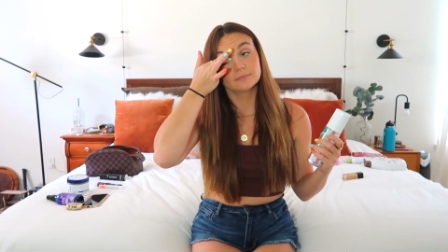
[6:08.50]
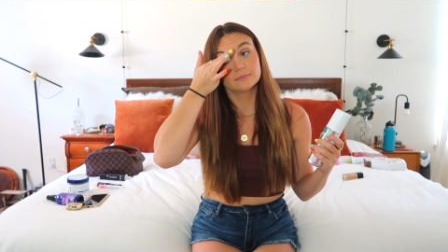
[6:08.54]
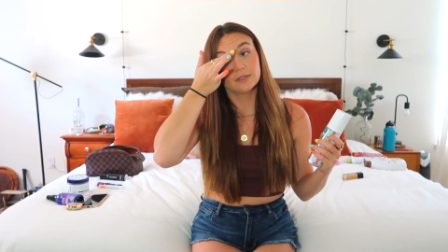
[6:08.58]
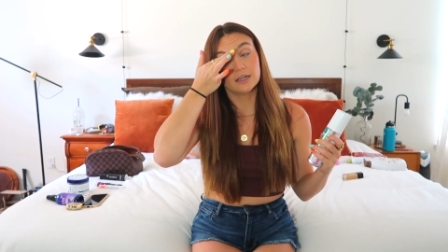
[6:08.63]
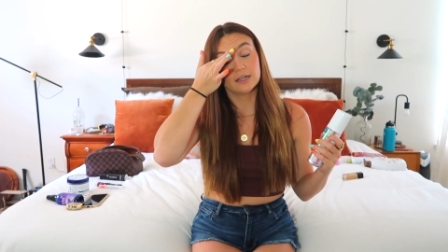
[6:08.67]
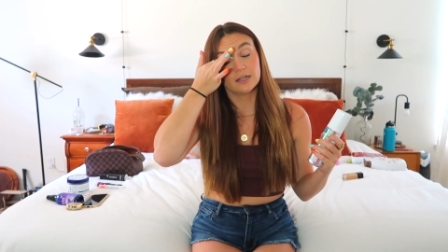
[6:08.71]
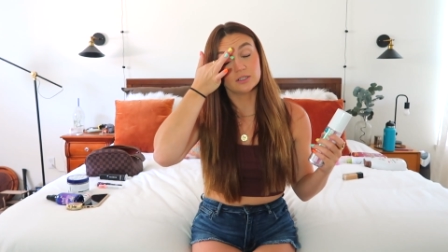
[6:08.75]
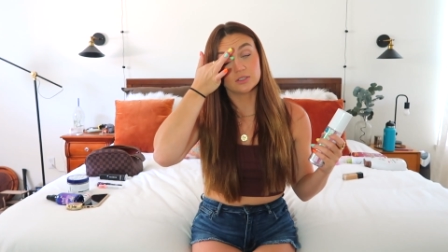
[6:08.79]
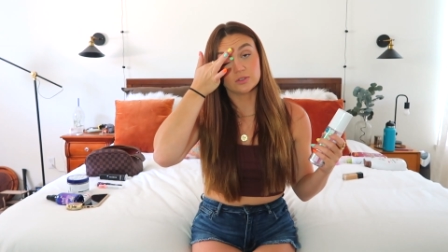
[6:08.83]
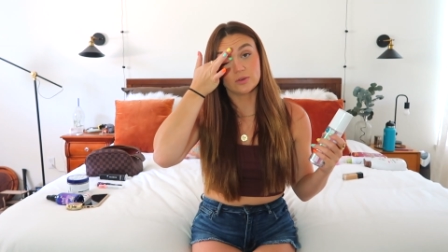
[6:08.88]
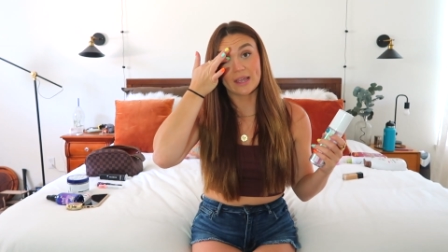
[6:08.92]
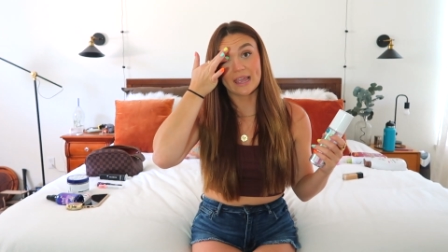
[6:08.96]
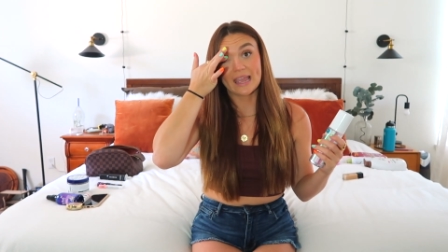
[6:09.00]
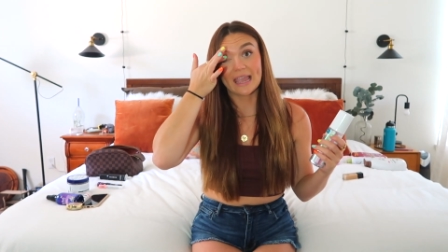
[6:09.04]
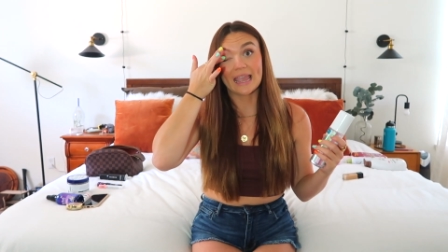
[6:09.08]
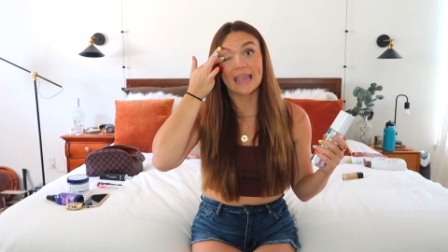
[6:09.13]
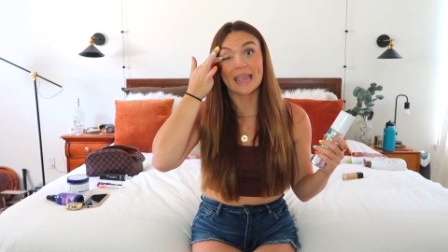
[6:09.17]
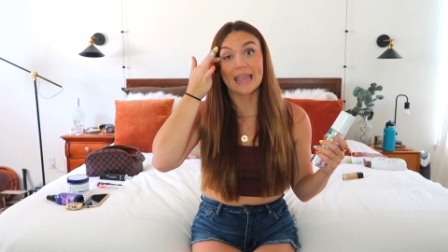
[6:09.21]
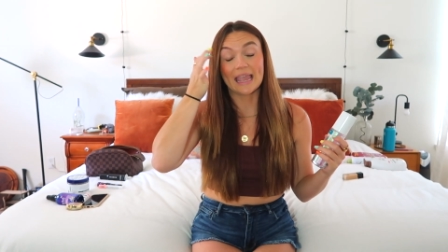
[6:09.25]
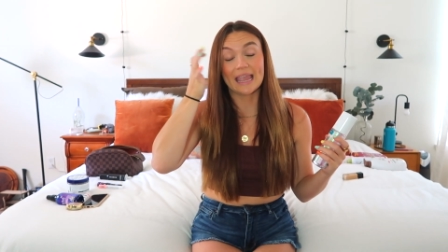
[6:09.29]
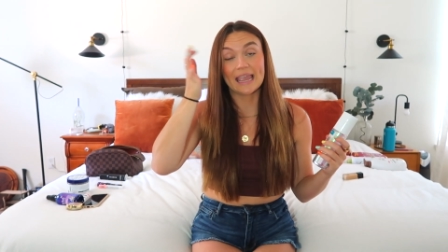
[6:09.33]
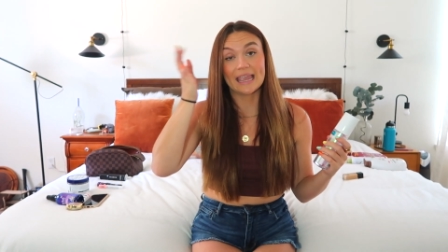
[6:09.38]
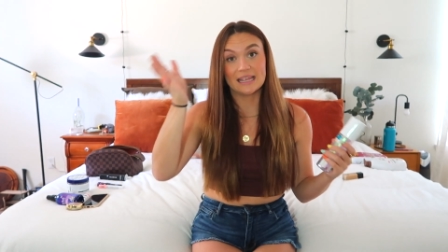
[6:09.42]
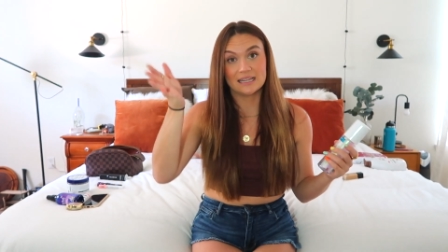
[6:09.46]
I also
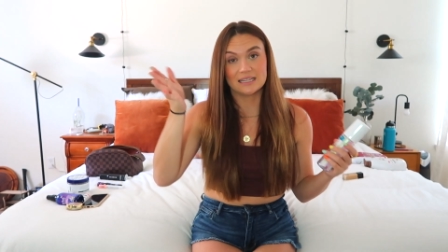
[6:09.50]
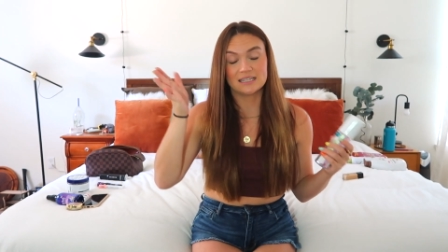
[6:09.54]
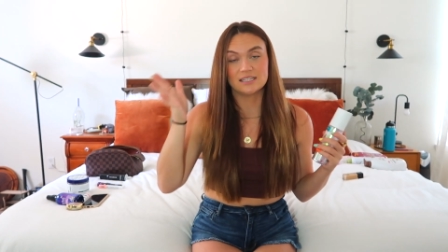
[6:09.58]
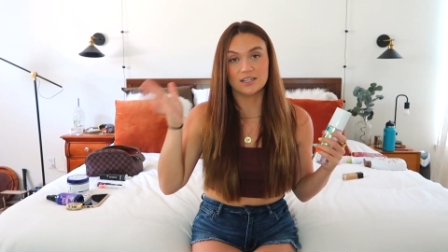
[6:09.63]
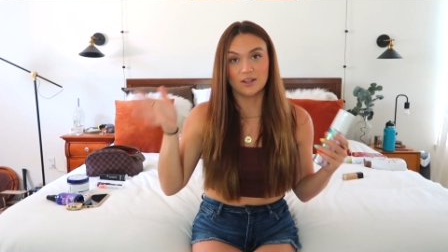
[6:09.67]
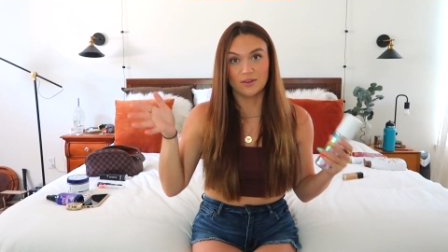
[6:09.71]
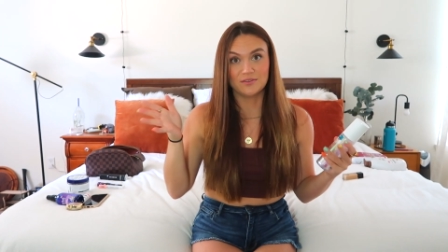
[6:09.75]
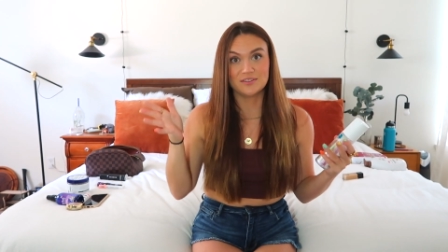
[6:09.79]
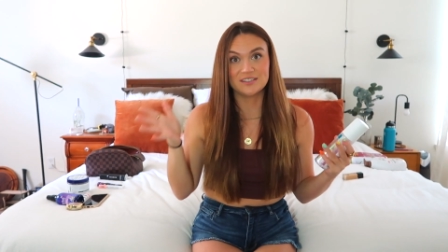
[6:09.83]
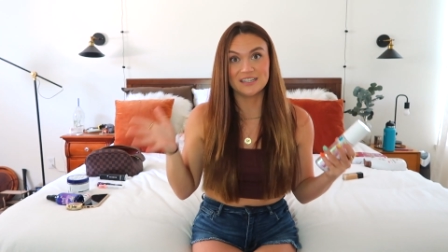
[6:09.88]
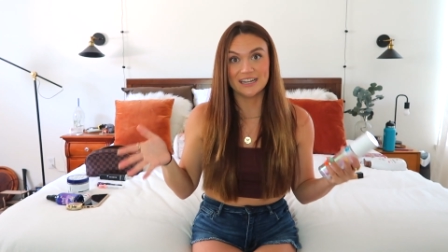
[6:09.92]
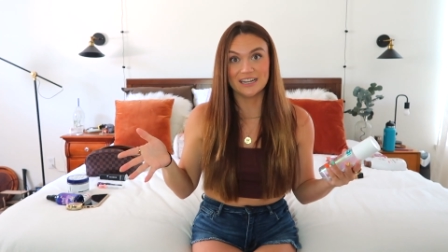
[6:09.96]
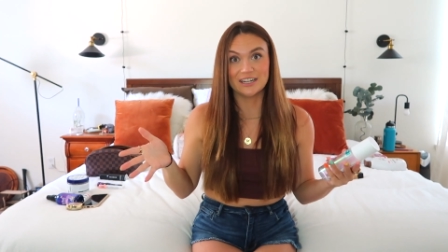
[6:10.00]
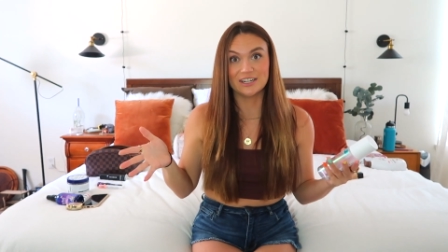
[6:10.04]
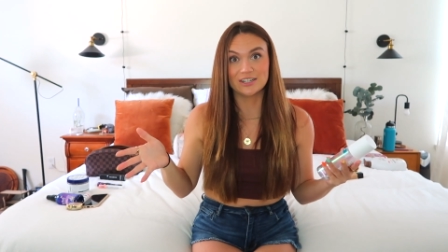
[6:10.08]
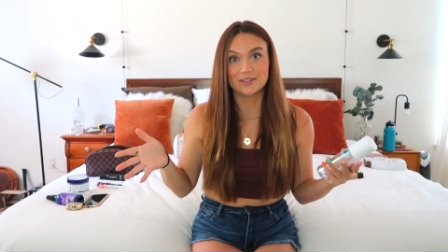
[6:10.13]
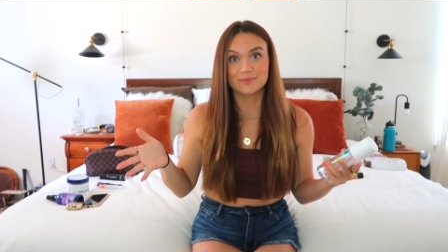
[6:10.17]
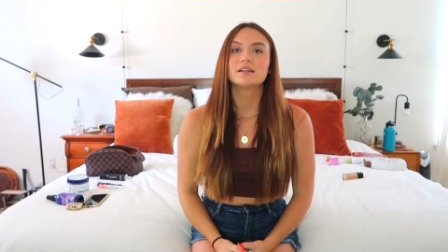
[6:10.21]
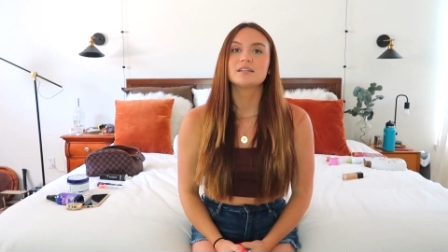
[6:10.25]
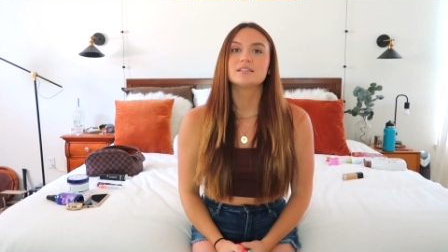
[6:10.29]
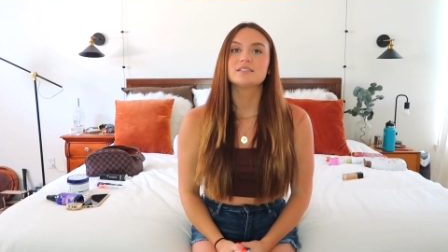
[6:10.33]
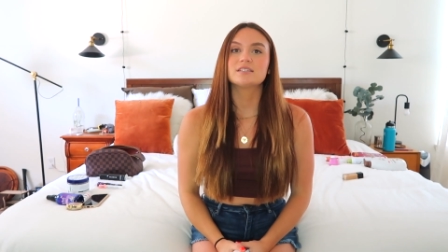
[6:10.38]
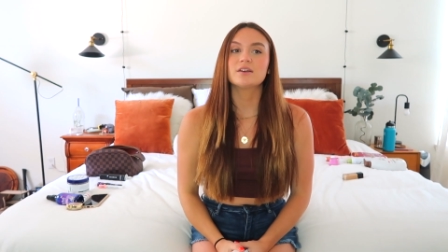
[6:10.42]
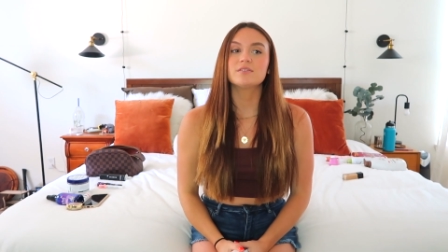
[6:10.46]
hate self-tanner
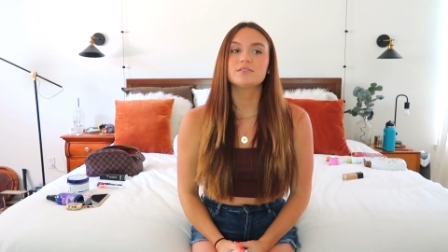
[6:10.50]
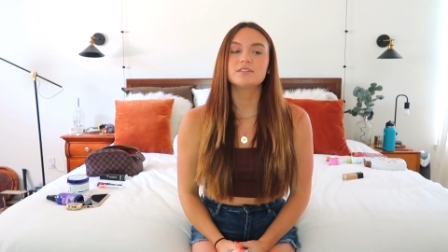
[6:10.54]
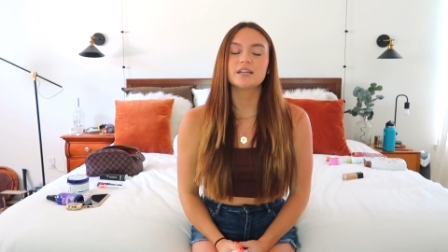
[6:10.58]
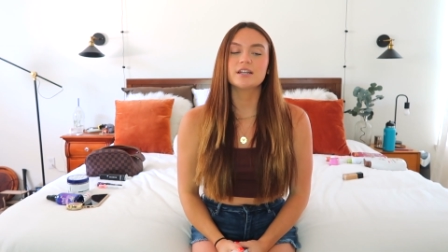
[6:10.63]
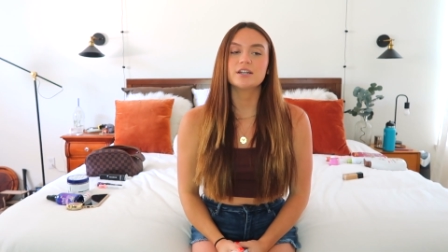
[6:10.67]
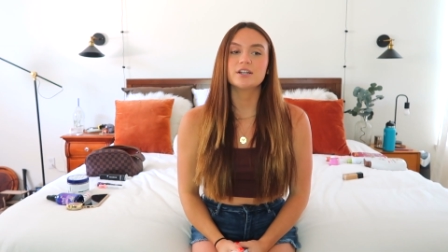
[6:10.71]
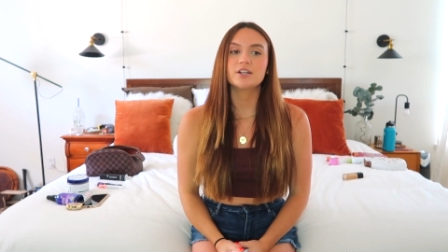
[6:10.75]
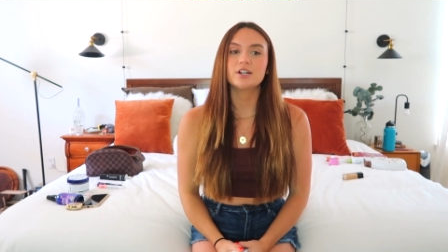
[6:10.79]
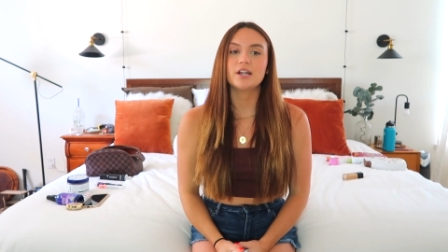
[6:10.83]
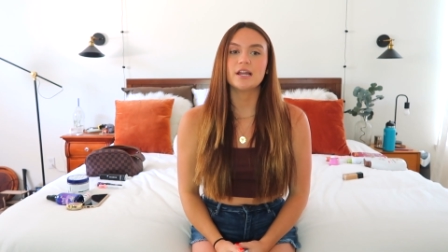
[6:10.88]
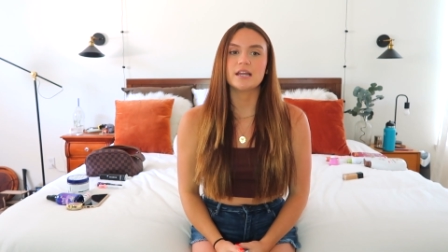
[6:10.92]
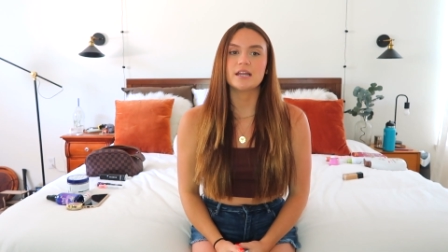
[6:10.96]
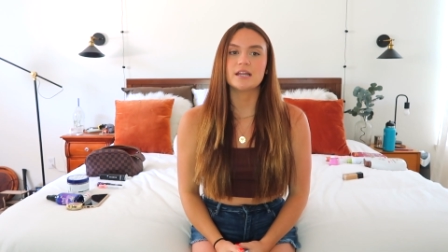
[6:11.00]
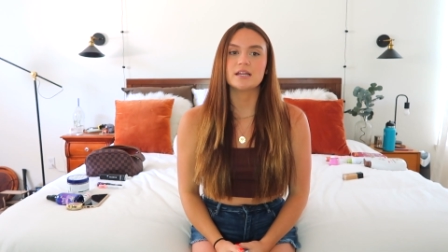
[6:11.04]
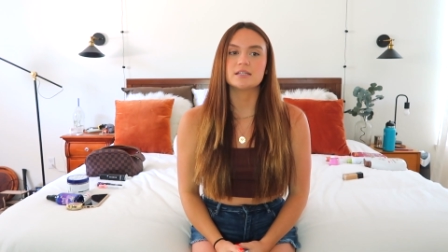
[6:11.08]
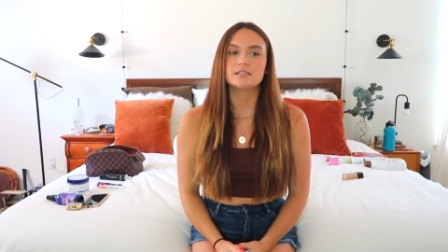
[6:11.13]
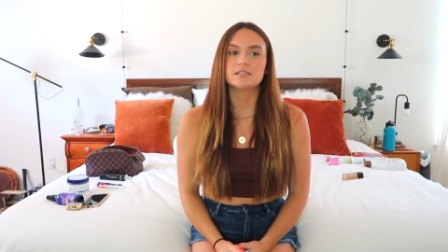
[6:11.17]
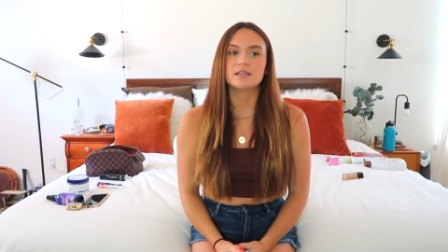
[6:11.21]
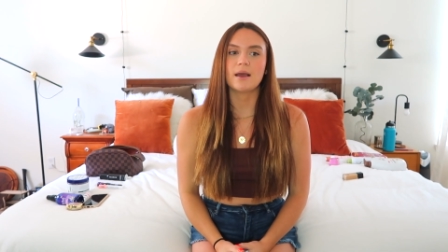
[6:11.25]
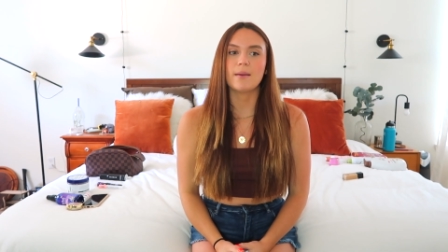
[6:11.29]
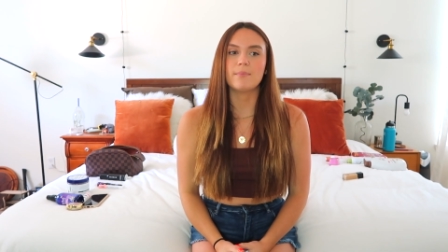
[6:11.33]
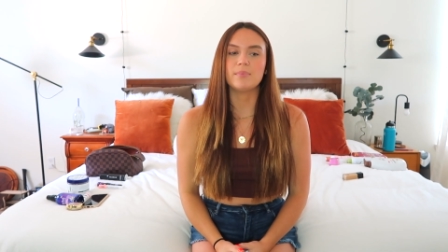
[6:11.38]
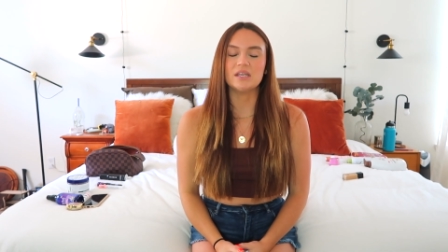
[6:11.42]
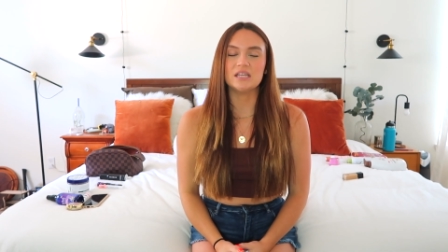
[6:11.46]
self tanner
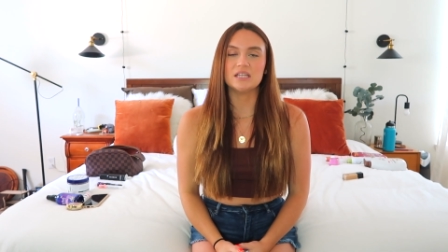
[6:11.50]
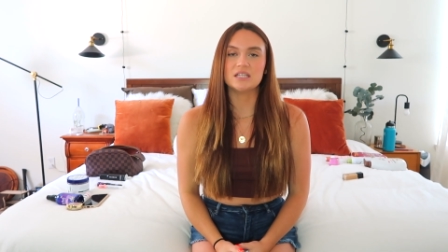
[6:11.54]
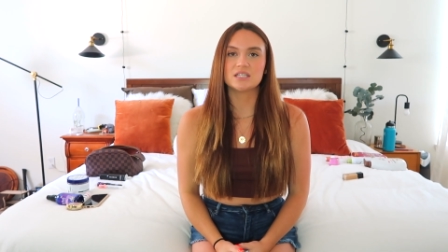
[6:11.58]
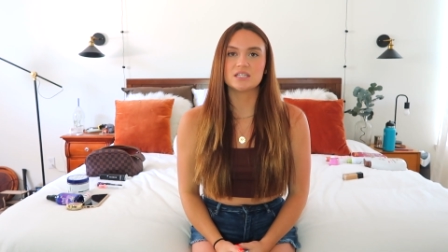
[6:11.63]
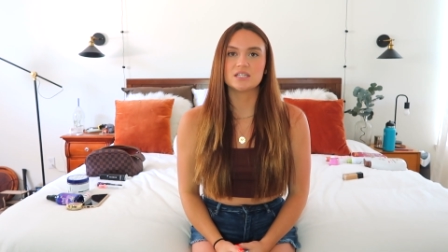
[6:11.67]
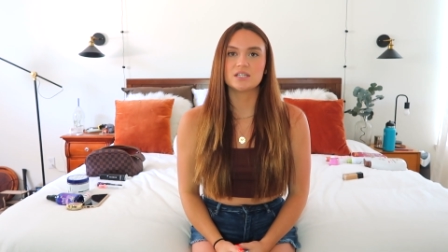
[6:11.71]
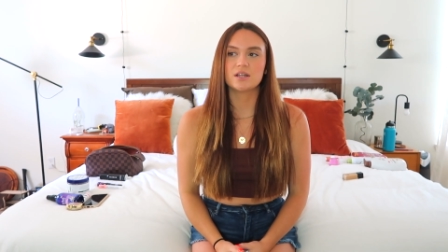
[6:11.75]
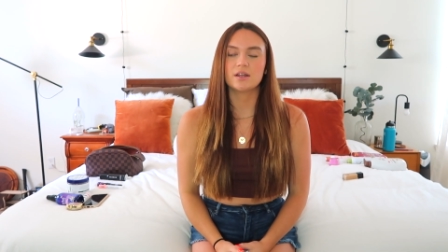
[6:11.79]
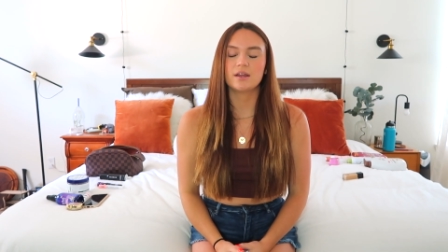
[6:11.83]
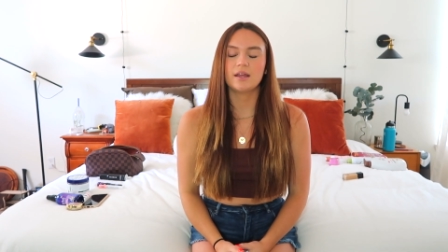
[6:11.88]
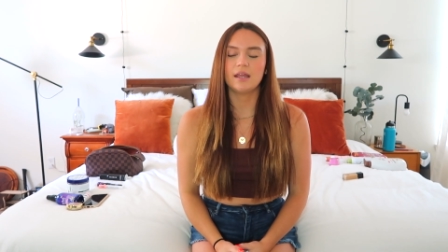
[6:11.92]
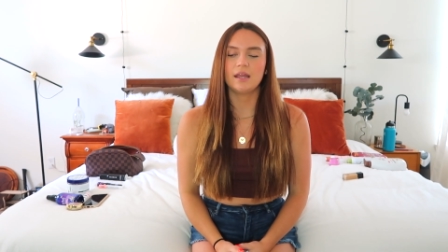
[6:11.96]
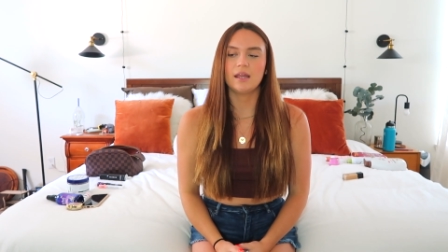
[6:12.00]
is a beast